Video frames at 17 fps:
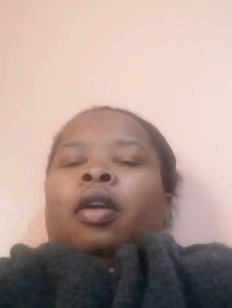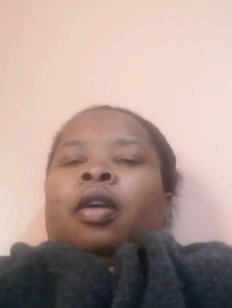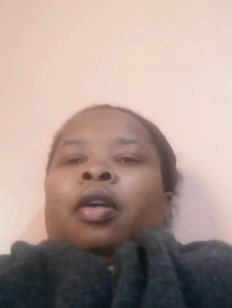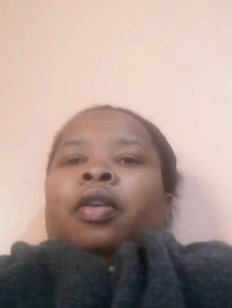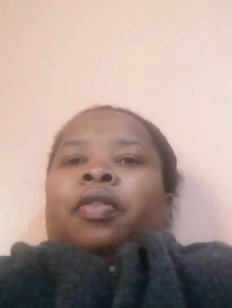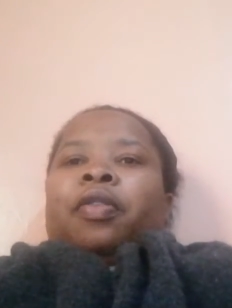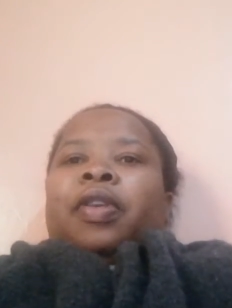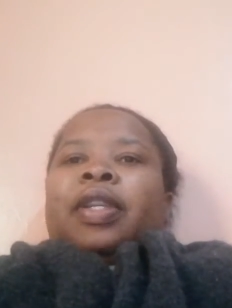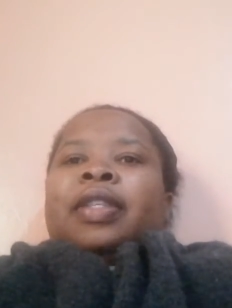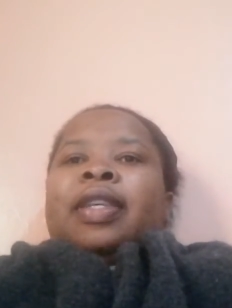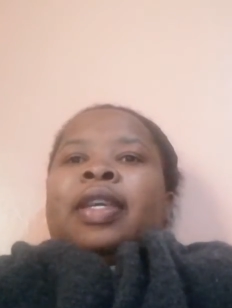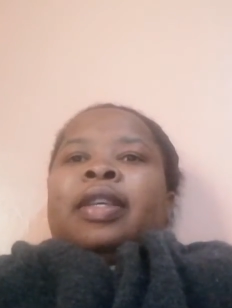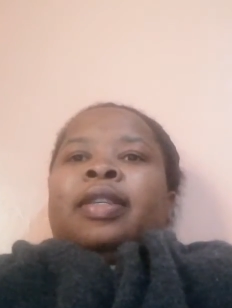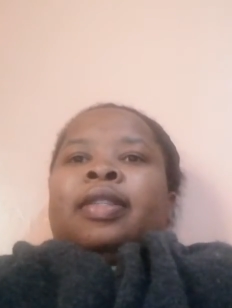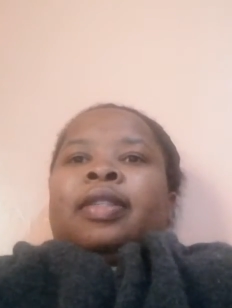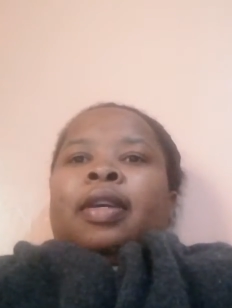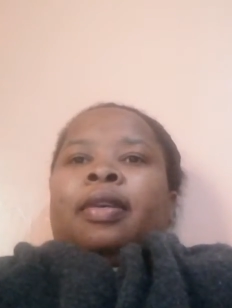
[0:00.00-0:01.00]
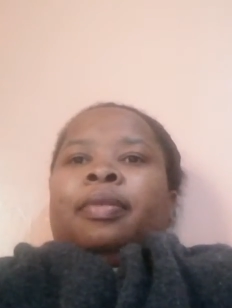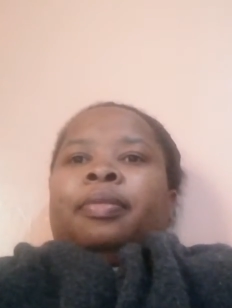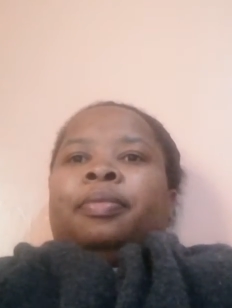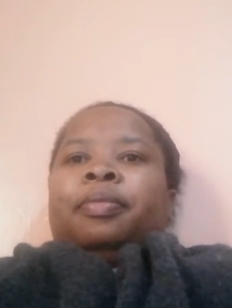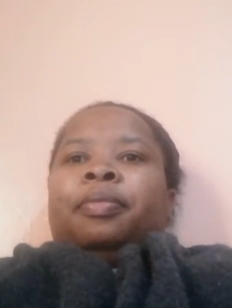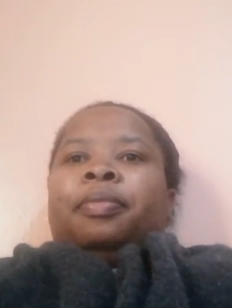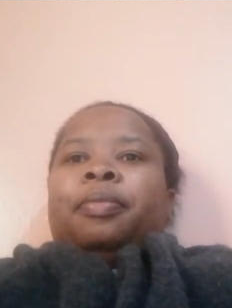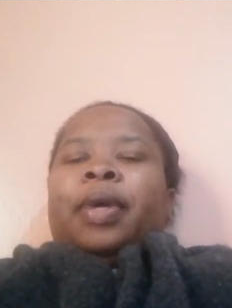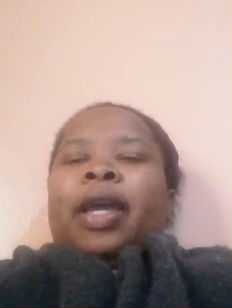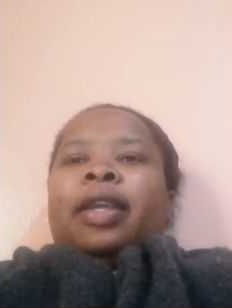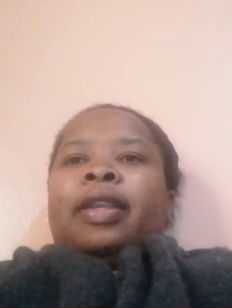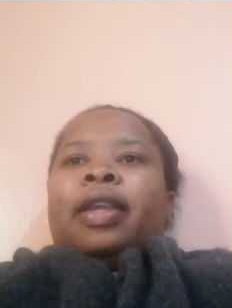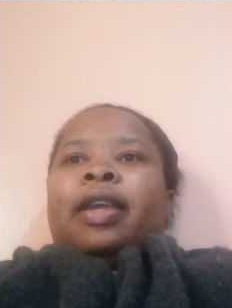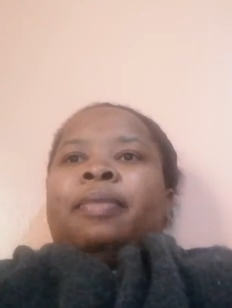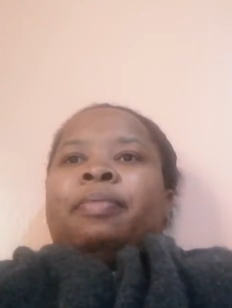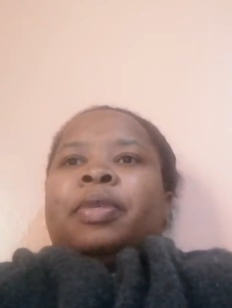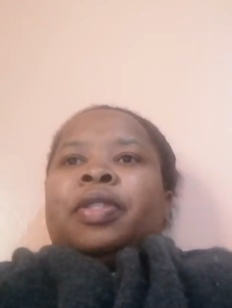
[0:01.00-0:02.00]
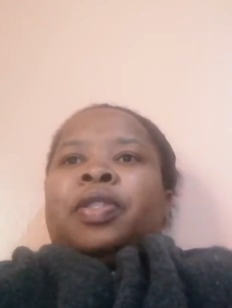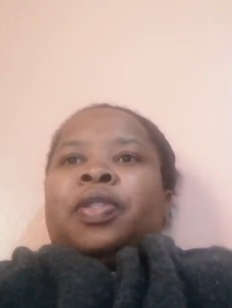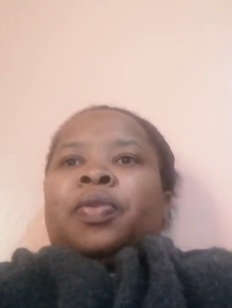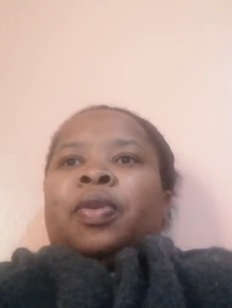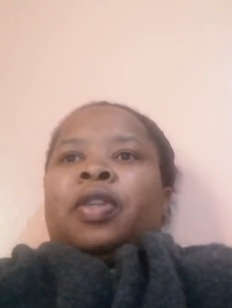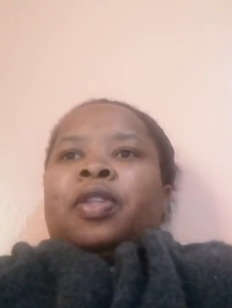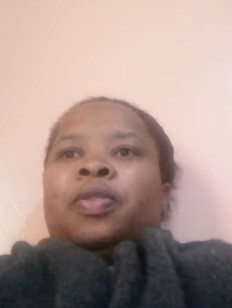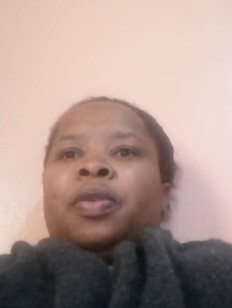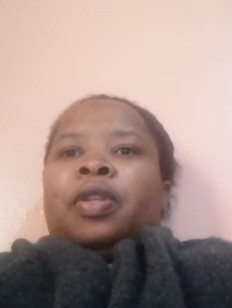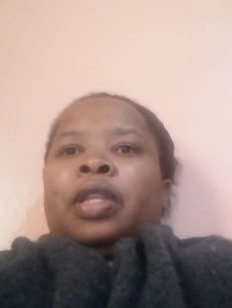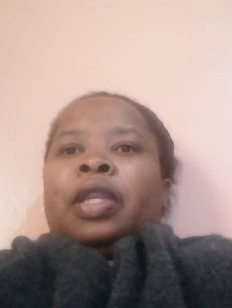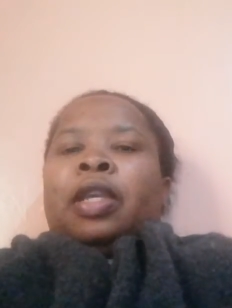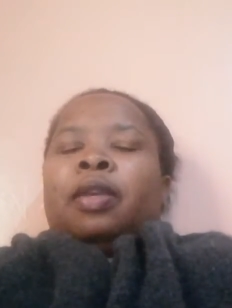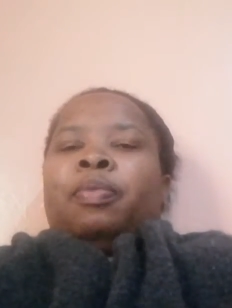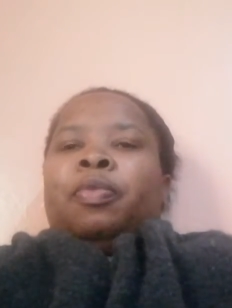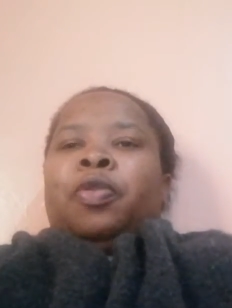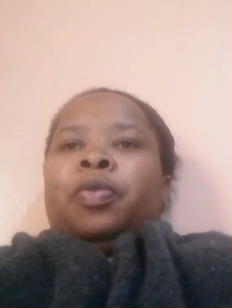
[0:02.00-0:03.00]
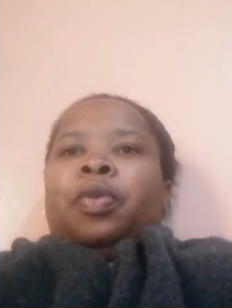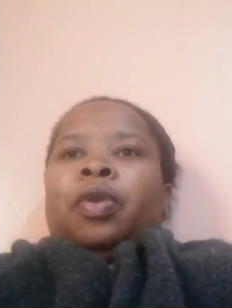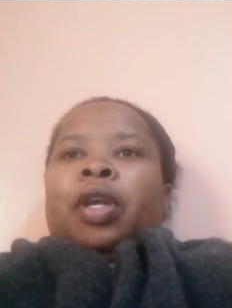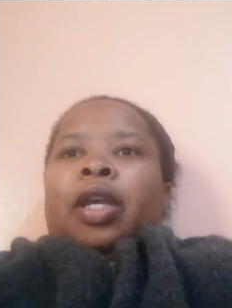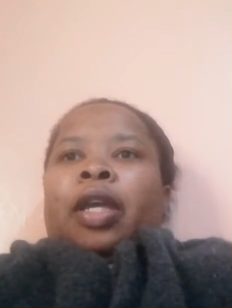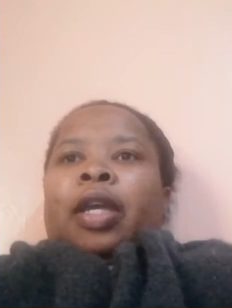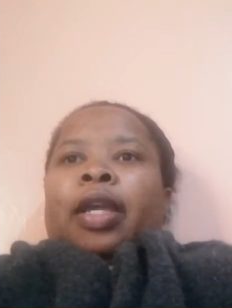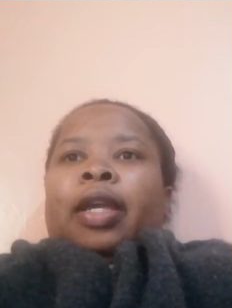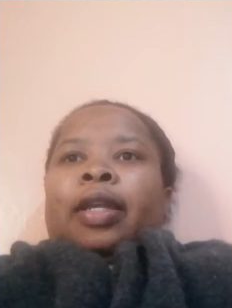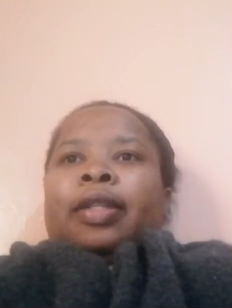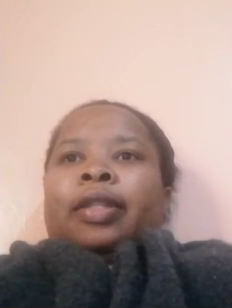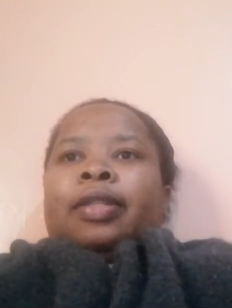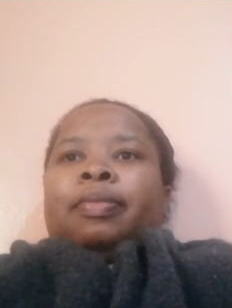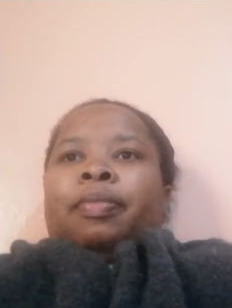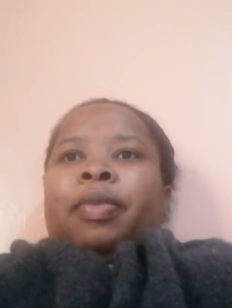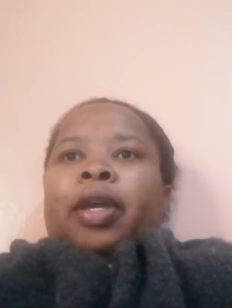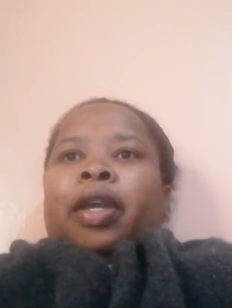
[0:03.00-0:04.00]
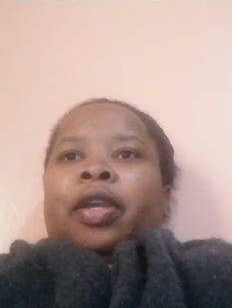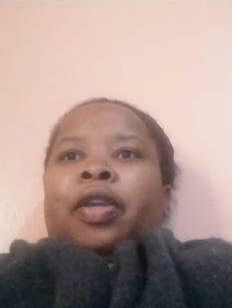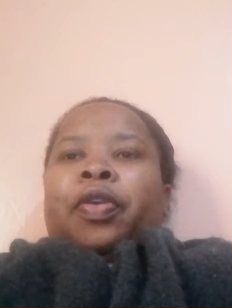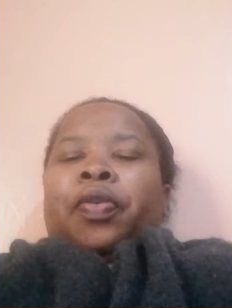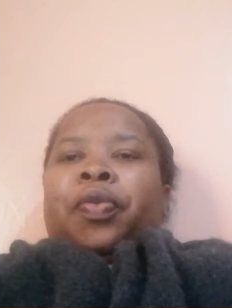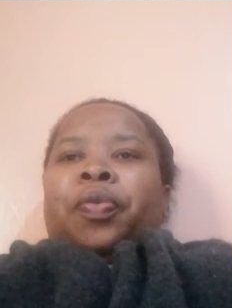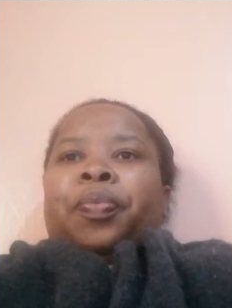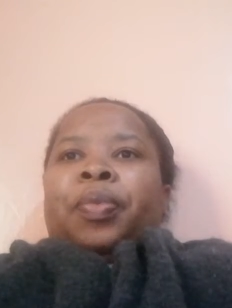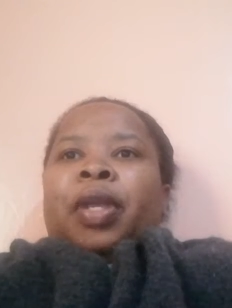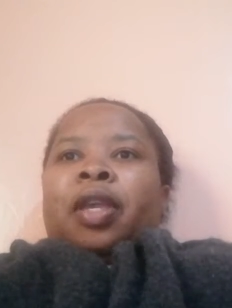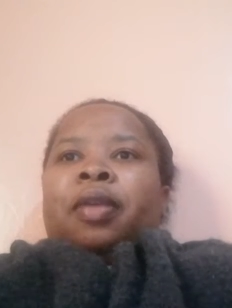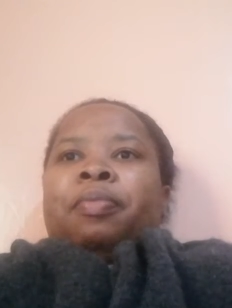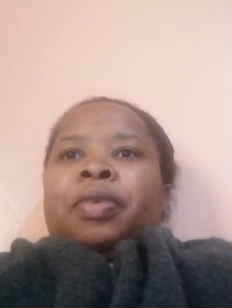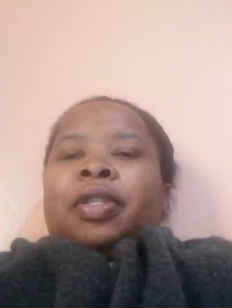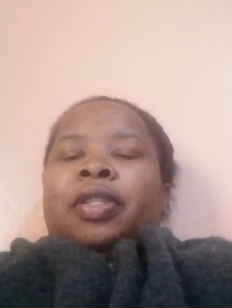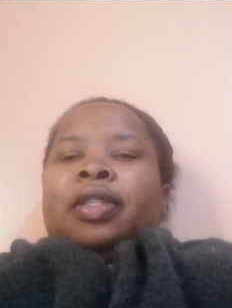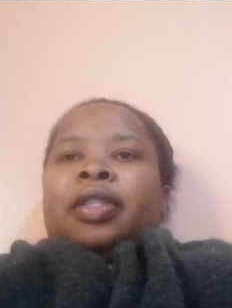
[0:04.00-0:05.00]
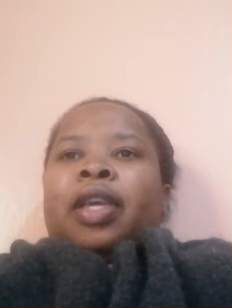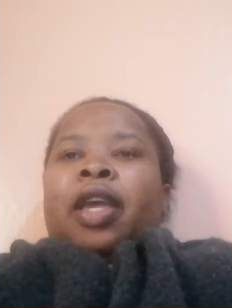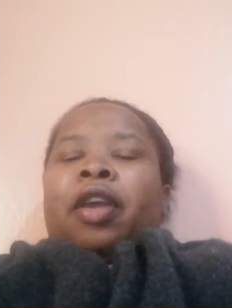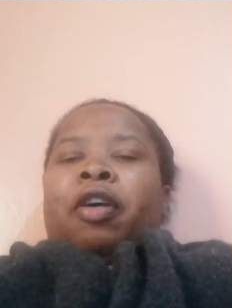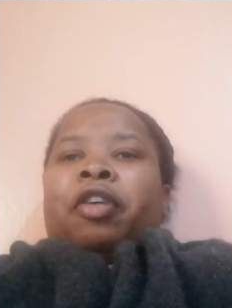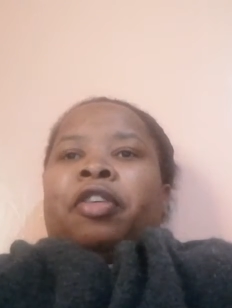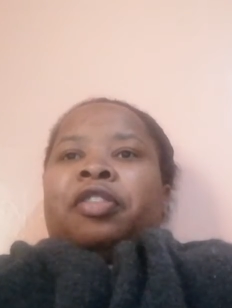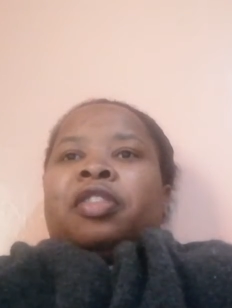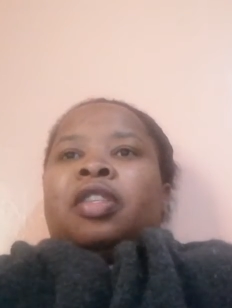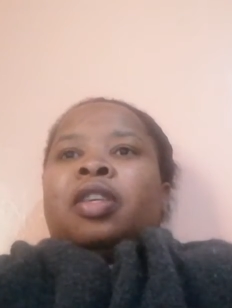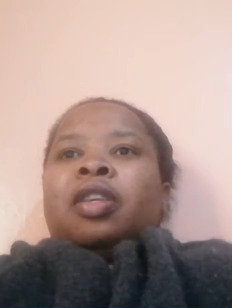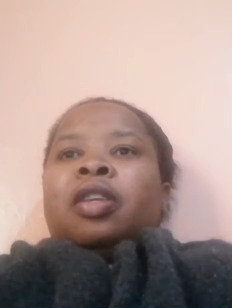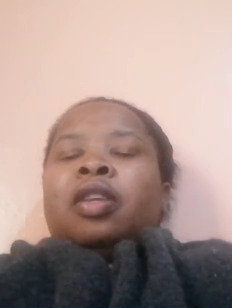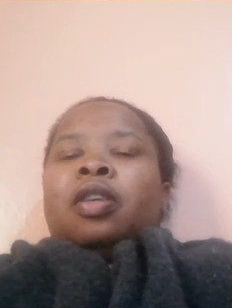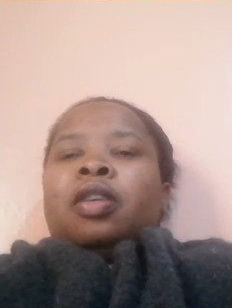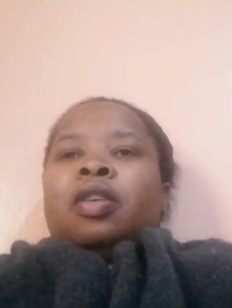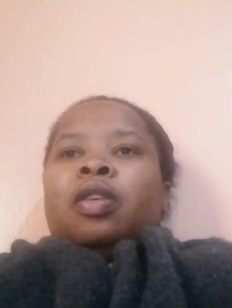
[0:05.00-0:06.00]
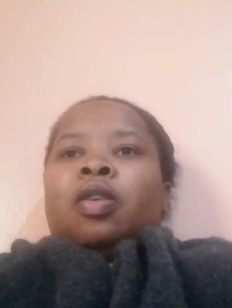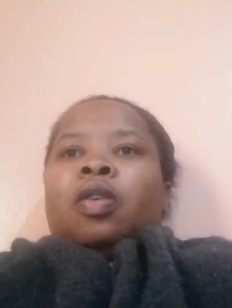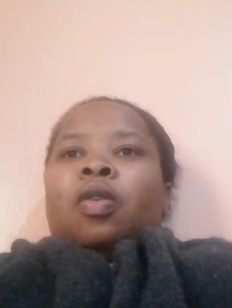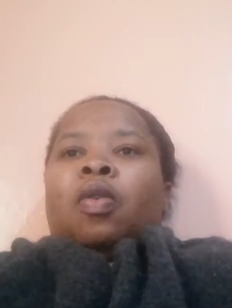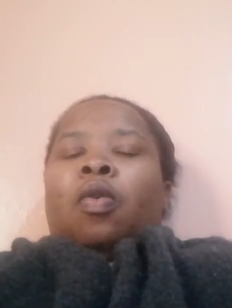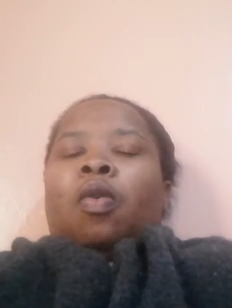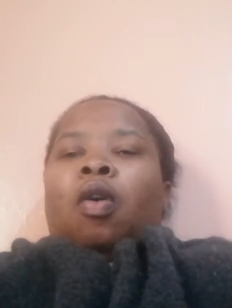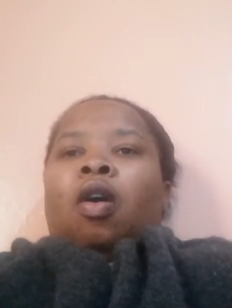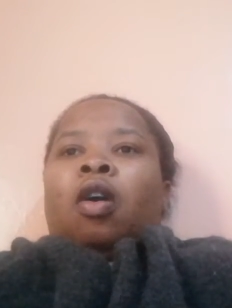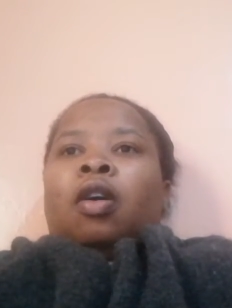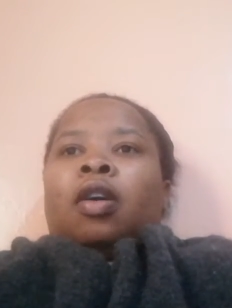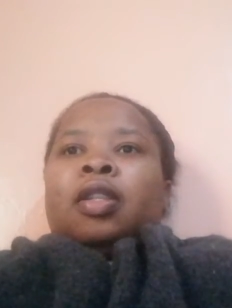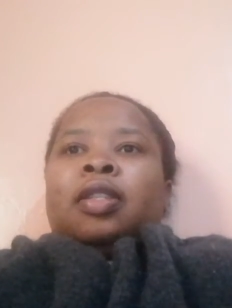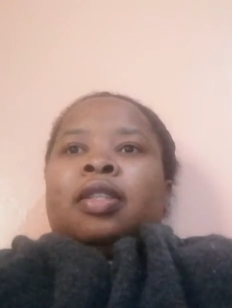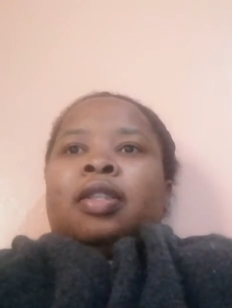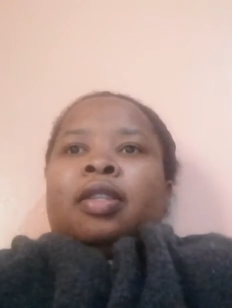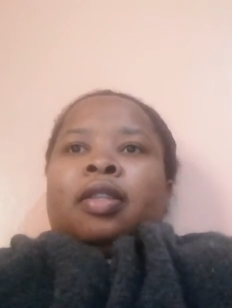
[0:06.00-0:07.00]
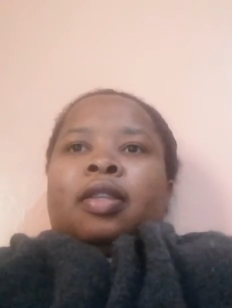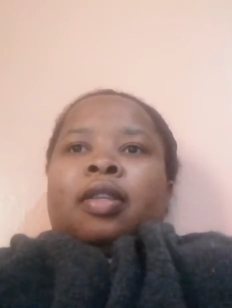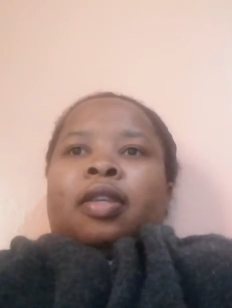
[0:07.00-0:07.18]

Greetings, my name is Zugiso Ncemu and my group name is ART for Arts,